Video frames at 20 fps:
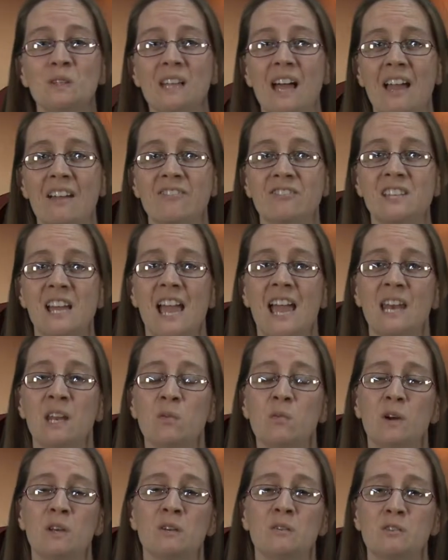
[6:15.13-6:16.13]
life to
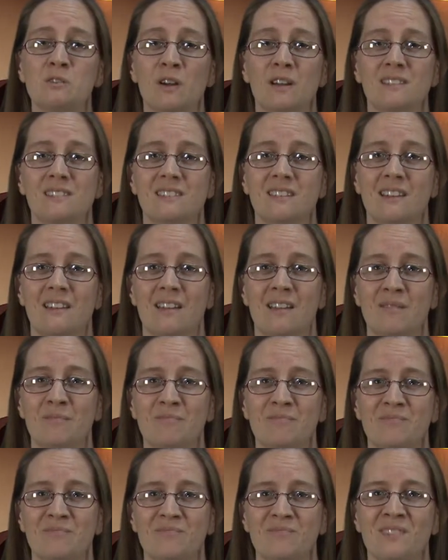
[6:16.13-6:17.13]
anyone who trusts in him.